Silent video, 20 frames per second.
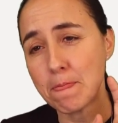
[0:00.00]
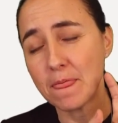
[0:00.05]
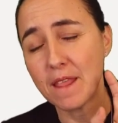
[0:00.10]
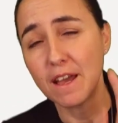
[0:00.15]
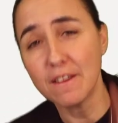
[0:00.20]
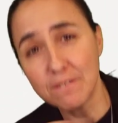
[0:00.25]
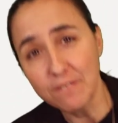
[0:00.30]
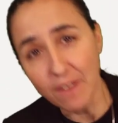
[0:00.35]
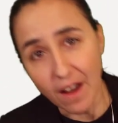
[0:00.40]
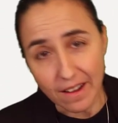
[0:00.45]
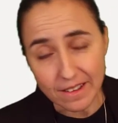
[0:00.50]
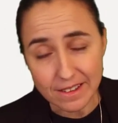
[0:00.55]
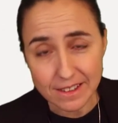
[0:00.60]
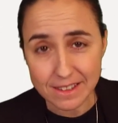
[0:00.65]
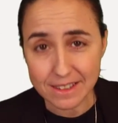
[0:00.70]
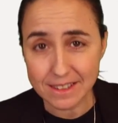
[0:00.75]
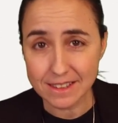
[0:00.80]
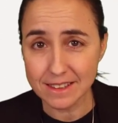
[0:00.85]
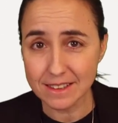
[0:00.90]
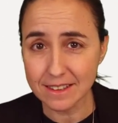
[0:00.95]

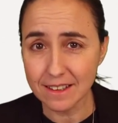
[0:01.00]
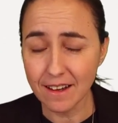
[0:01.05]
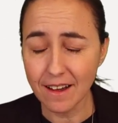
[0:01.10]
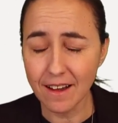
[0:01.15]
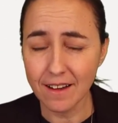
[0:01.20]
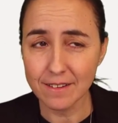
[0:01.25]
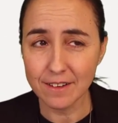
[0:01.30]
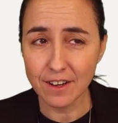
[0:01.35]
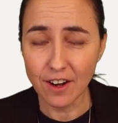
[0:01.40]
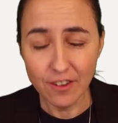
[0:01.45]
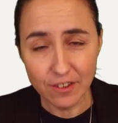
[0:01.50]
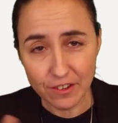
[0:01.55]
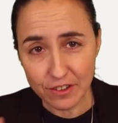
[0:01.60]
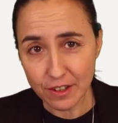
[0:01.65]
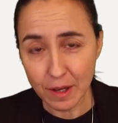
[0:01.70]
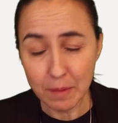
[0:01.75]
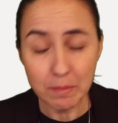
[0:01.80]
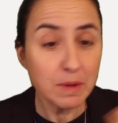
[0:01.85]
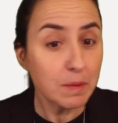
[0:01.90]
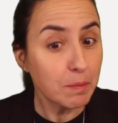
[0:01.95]
advanced
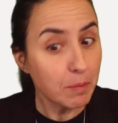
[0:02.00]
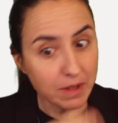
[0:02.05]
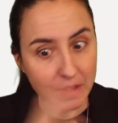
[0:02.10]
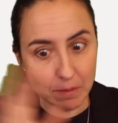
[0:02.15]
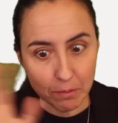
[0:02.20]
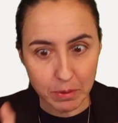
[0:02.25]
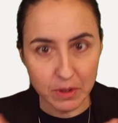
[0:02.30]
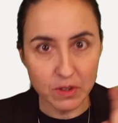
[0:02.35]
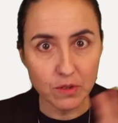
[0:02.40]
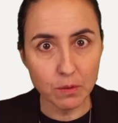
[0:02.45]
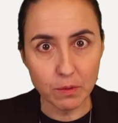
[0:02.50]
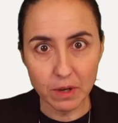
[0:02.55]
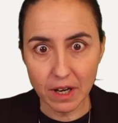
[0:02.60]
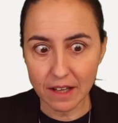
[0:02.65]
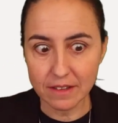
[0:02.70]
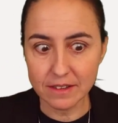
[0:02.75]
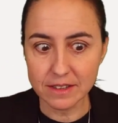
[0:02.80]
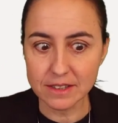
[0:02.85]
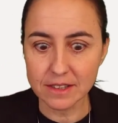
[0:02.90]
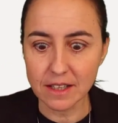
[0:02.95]
concept, but, but you will
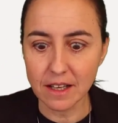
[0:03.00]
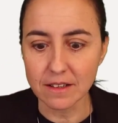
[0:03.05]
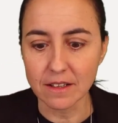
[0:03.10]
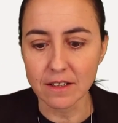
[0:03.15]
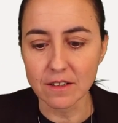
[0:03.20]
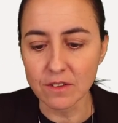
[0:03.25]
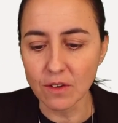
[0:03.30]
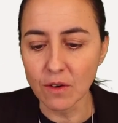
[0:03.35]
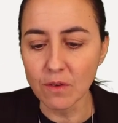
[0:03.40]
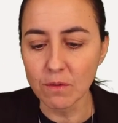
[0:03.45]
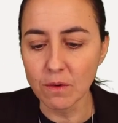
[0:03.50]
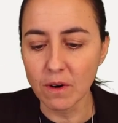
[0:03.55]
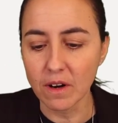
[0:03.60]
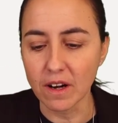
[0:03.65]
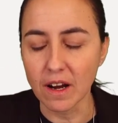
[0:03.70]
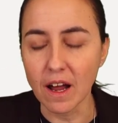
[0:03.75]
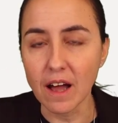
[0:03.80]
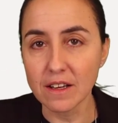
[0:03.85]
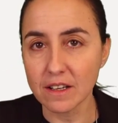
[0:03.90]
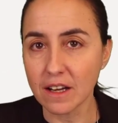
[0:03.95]
understand it, don't
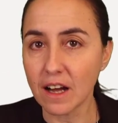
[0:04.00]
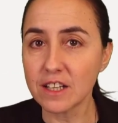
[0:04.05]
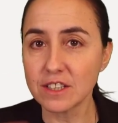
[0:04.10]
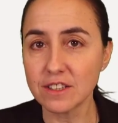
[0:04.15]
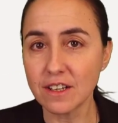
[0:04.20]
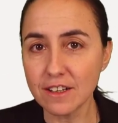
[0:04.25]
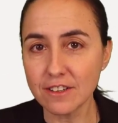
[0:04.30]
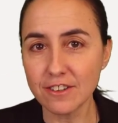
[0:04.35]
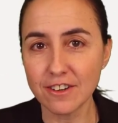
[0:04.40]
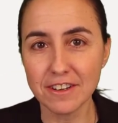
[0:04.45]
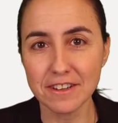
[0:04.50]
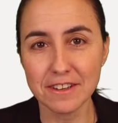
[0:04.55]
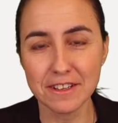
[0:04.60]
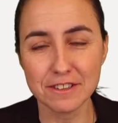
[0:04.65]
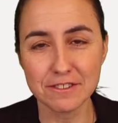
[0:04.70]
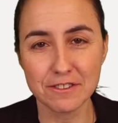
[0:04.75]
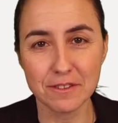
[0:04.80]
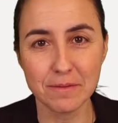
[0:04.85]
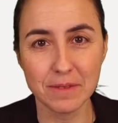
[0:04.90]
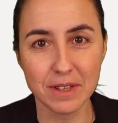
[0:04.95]
worry. I actually learned
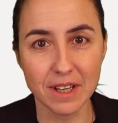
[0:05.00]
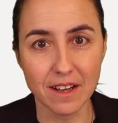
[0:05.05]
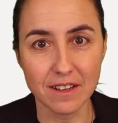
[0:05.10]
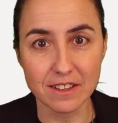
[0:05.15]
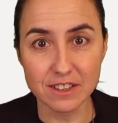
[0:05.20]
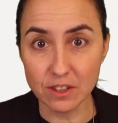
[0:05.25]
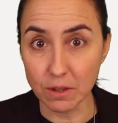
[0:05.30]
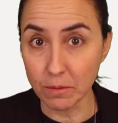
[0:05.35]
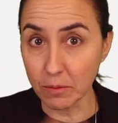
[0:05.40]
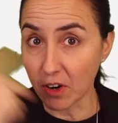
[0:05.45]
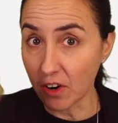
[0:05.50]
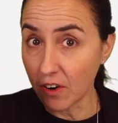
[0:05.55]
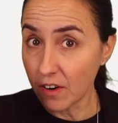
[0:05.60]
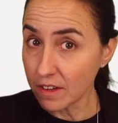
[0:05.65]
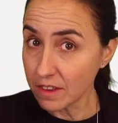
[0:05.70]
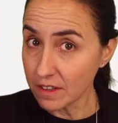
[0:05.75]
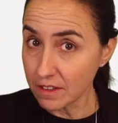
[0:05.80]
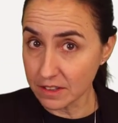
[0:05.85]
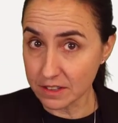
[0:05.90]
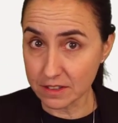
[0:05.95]
this from Miguel Escobar.
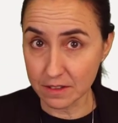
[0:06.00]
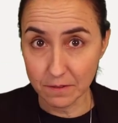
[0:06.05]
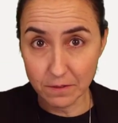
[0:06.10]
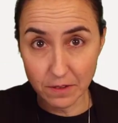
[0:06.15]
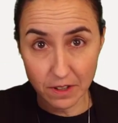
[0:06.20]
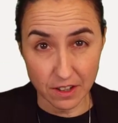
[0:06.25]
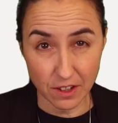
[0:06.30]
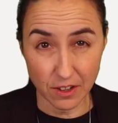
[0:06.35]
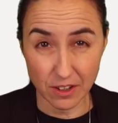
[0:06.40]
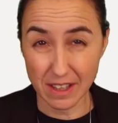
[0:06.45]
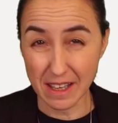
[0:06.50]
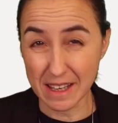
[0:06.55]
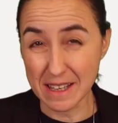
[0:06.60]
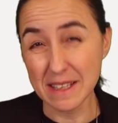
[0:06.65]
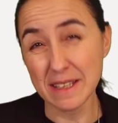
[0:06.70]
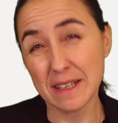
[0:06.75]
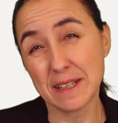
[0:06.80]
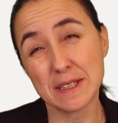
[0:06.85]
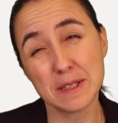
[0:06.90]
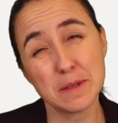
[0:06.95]
There is a video that
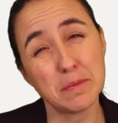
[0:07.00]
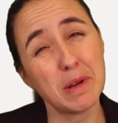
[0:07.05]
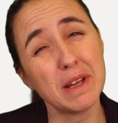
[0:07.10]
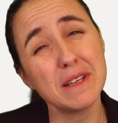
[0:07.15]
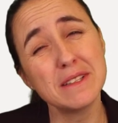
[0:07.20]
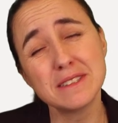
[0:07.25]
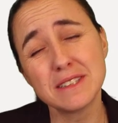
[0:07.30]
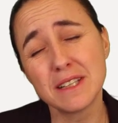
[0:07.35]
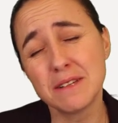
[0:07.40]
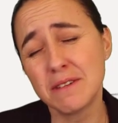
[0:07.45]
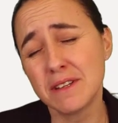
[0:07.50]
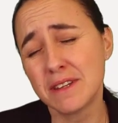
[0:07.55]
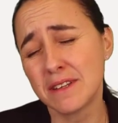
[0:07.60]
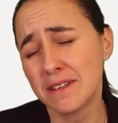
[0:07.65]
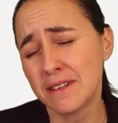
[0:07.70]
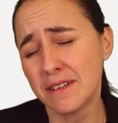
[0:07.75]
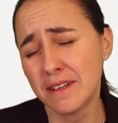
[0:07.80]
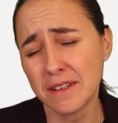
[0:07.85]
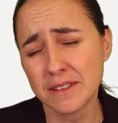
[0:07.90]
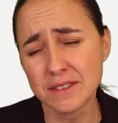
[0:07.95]
he explains everything
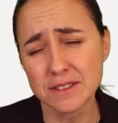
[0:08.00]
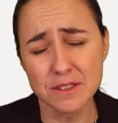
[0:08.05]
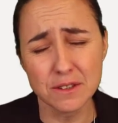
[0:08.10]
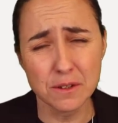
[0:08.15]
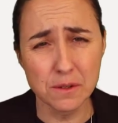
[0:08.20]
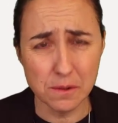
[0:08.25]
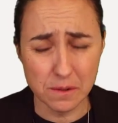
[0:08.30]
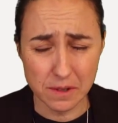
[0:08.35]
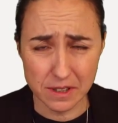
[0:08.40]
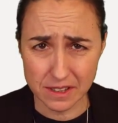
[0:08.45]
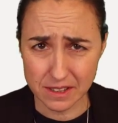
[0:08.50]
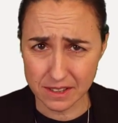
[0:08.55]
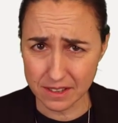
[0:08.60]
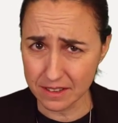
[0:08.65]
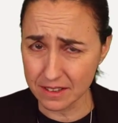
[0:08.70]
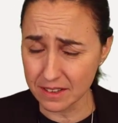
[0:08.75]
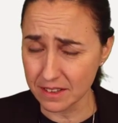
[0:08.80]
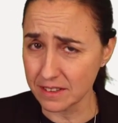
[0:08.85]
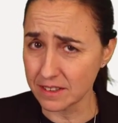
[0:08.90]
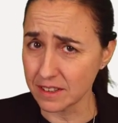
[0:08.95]
in
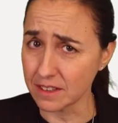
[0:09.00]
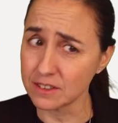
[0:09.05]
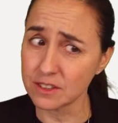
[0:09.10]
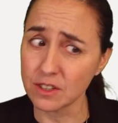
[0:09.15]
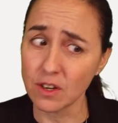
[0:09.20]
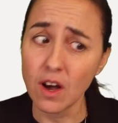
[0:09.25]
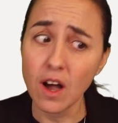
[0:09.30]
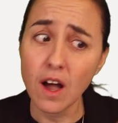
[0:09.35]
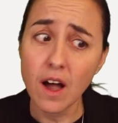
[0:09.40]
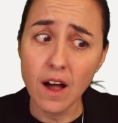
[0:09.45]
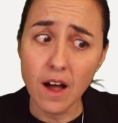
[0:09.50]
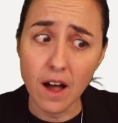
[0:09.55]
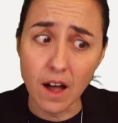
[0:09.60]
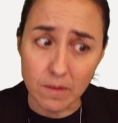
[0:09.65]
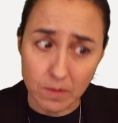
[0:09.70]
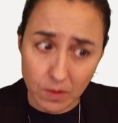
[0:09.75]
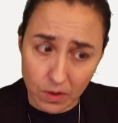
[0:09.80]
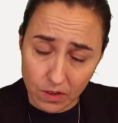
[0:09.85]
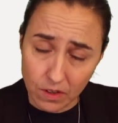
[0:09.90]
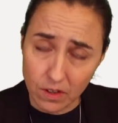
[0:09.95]
exquisite detail, so
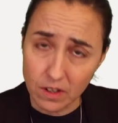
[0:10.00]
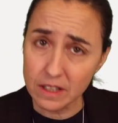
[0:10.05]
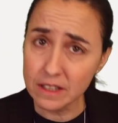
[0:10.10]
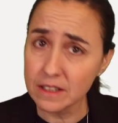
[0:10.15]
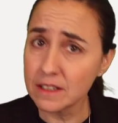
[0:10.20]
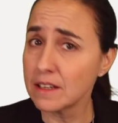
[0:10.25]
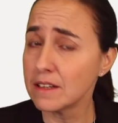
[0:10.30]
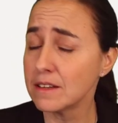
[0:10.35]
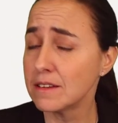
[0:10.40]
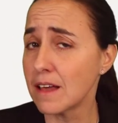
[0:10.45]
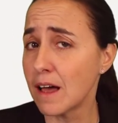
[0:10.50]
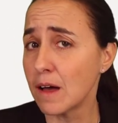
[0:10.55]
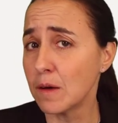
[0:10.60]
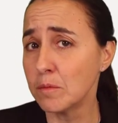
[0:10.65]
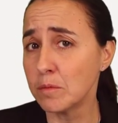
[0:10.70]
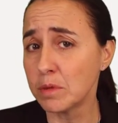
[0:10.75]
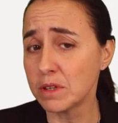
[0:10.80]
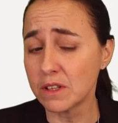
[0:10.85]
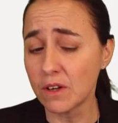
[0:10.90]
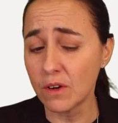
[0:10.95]
I'm going to link it
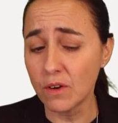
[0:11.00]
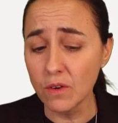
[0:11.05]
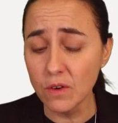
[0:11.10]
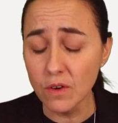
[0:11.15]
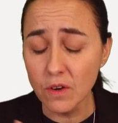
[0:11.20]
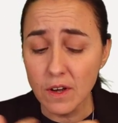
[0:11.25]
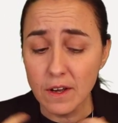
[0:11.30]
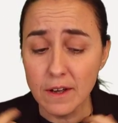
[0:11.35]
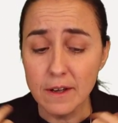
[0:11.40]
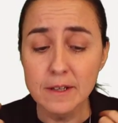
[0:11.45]
down below.